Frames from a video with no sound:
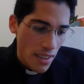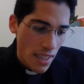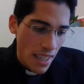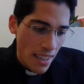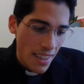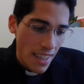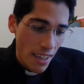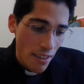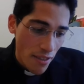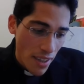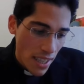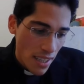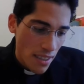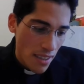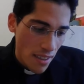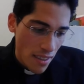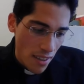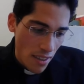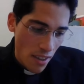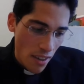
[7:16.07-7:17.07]
that there is
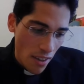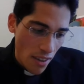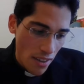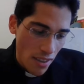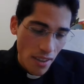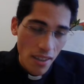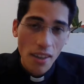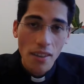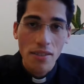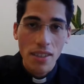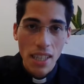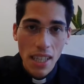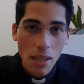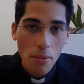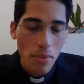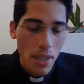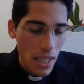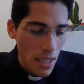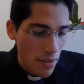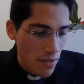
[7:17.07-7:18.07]
a God, after he
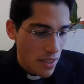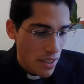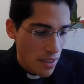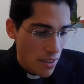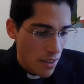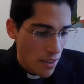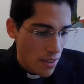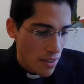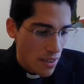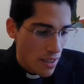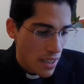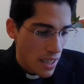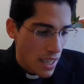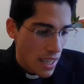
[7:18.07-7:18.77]
believed in God,